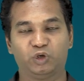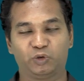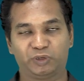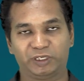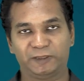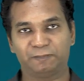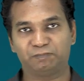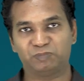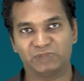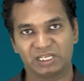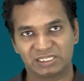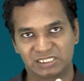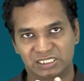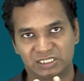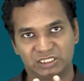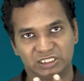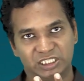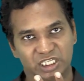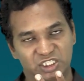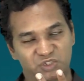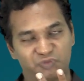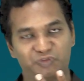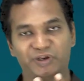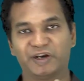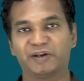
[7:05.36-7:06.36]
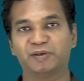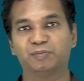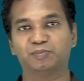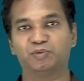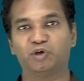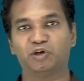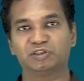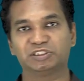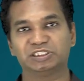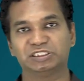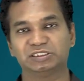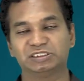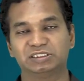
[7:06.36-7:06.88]
Okay, that's, that's very
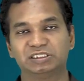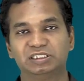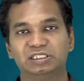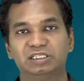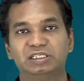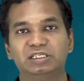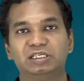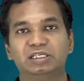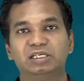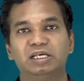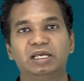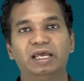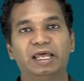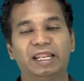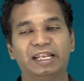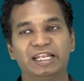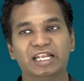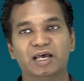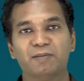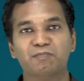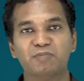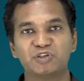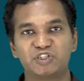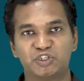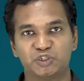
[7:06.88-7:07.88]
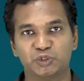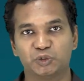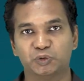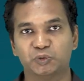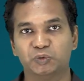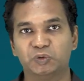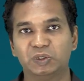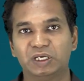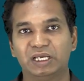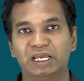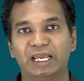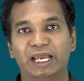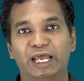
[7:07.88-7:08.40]
important. And number
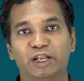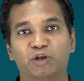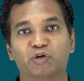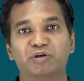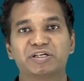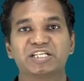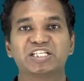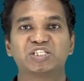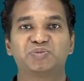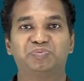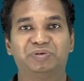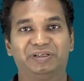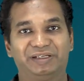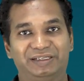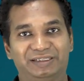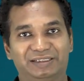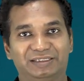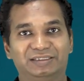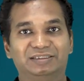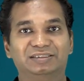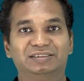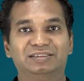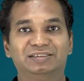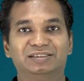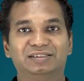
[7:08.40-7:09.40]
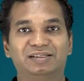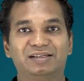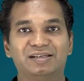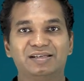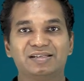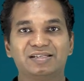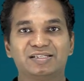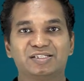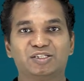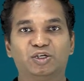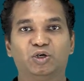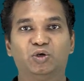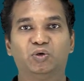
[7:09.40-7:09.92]
two, notice period
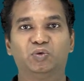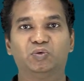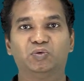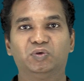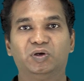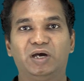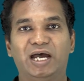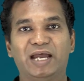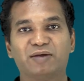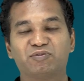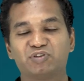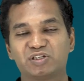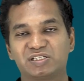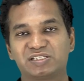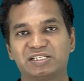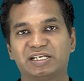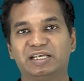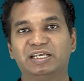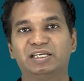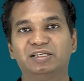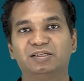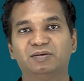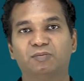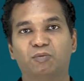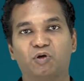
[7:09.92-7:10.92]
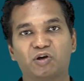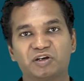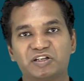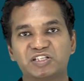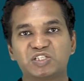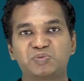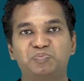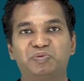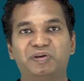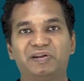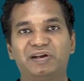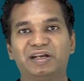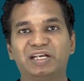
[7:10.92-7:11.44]
so I would say
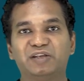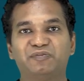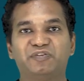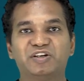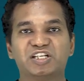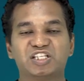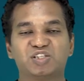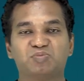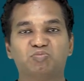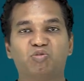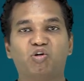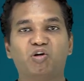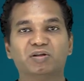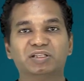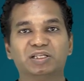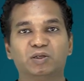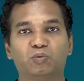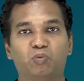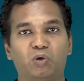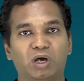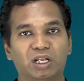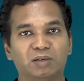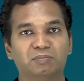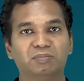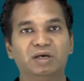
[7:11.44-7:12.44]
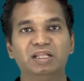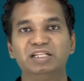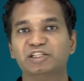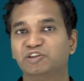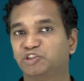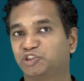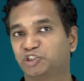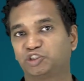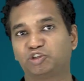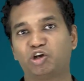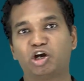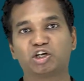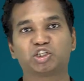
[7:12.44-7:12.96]
notice period, if it is more than one month, you
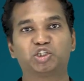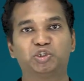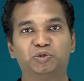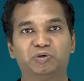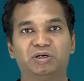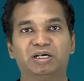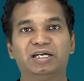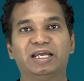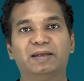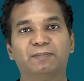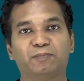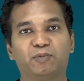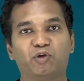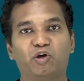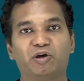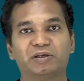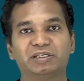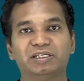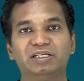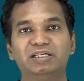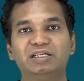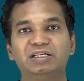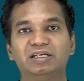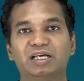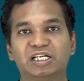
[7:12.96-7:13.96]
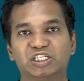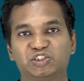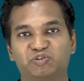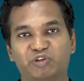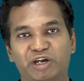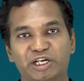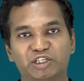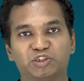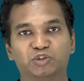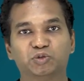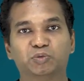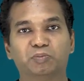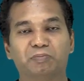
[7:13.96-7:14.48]
should talk to your employer and
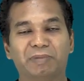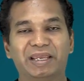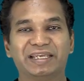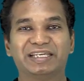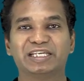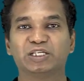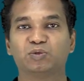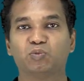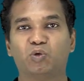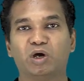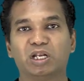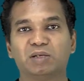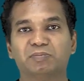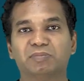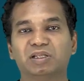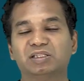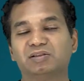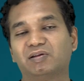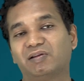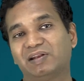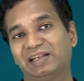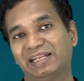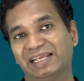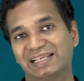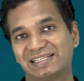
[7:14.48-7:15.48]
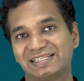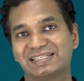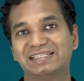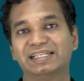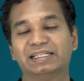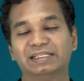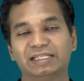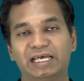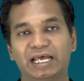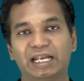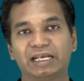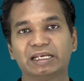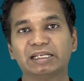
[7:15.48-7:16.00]
try to make it one month or less
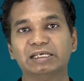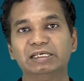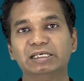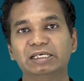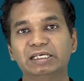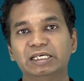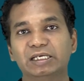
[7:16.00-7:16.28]
than that.